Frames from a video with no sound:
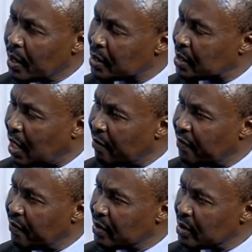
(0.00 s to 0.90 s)

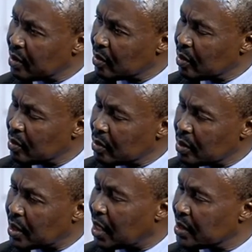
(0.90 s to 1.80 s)
staff, you know,
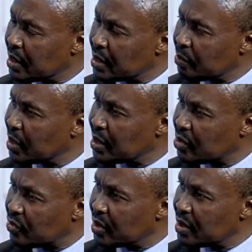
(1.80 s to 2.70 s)
judges,
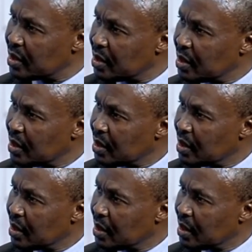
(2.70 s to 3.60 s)
magistrates.
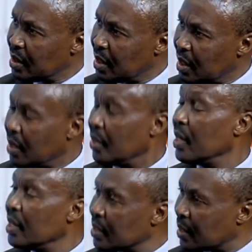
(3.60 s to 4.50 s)

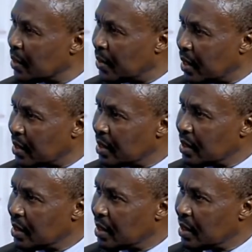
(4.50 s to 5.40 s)
They didn't get that.
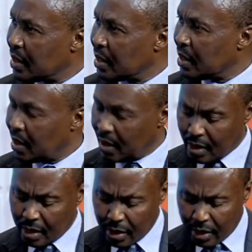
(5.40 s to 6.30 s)

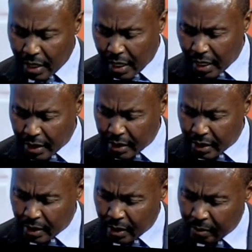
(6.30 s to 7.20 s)
They had,
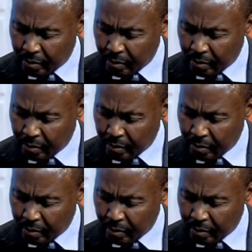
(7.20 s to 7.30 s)
uh,